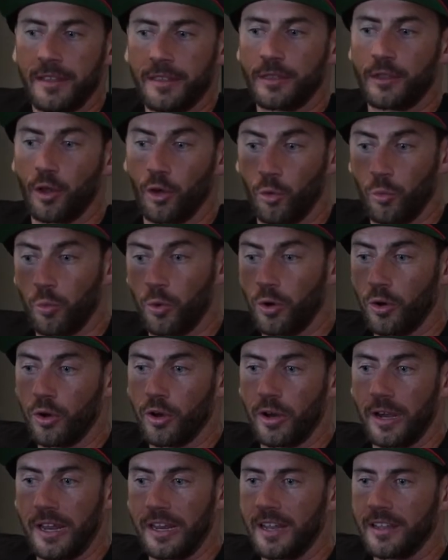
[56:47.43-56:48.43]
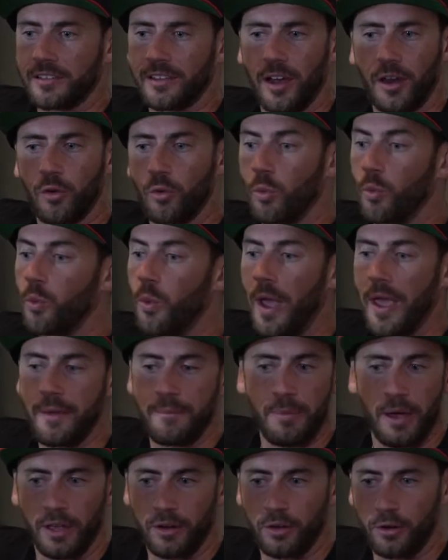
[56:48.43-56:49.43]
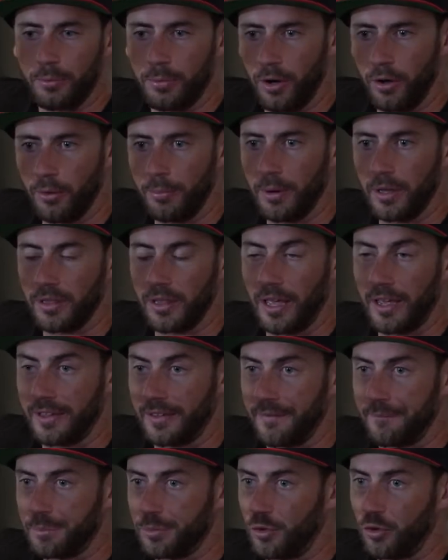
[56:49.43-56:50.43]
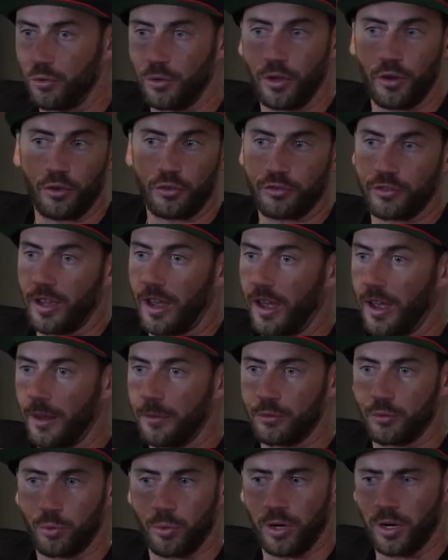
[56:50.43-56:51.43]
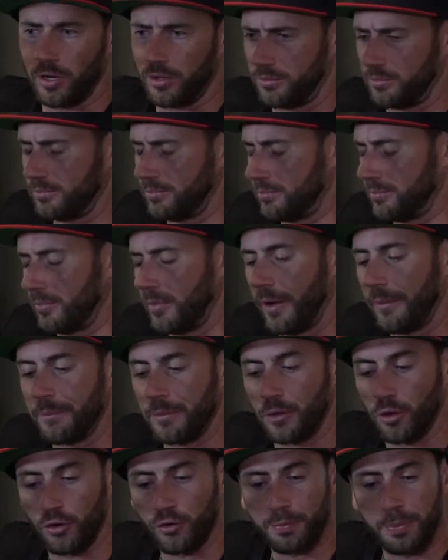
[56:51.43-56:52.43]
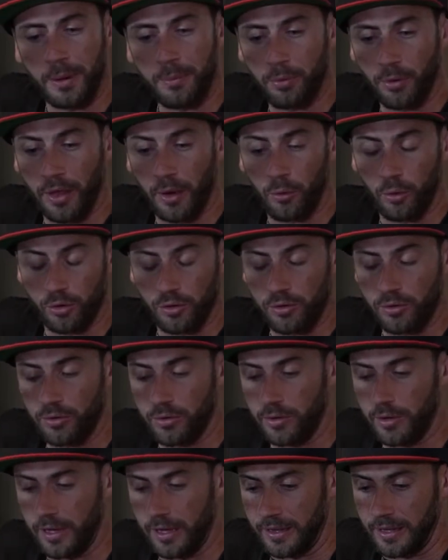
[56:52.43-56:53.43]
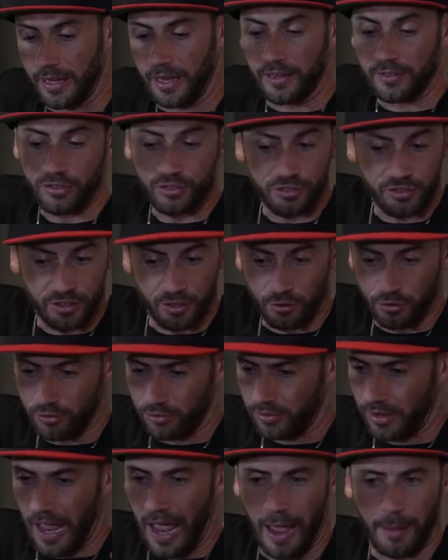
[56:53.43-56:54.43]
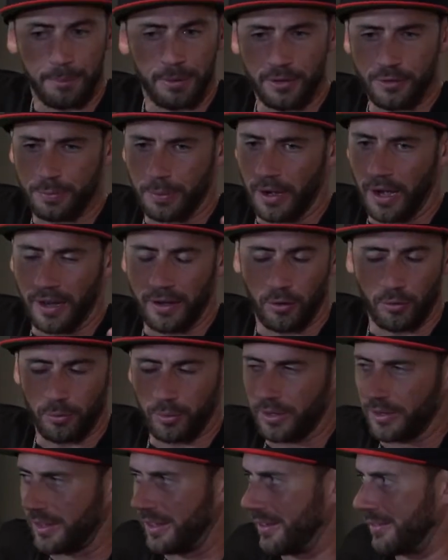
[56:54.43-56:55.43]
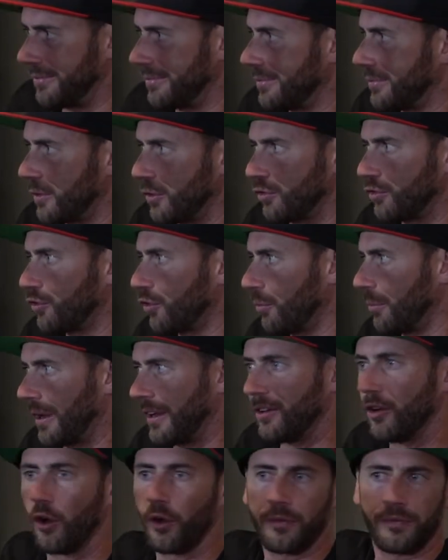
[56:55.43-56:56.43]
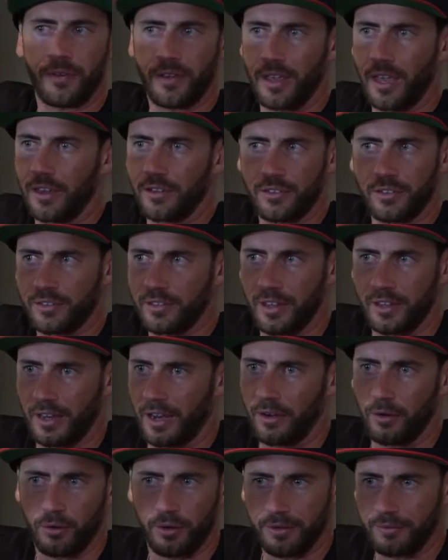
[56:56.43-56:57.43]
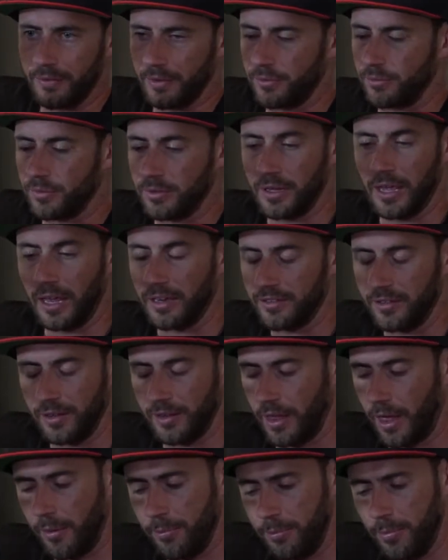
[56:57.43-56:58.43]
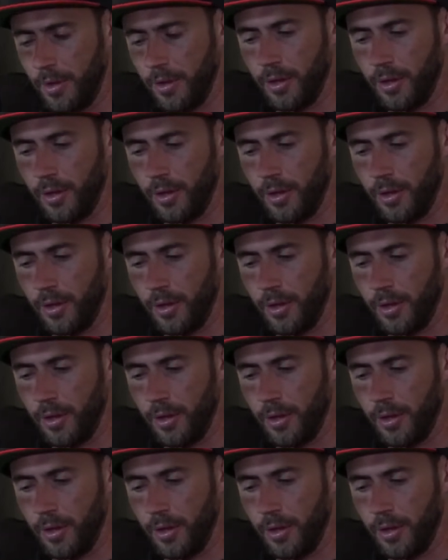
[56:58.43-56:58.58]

and it's gotten way better, bro, but, like, dude, there's times where there's people that would, and it still happens, but there's so many notifications, like, I don't even get to them.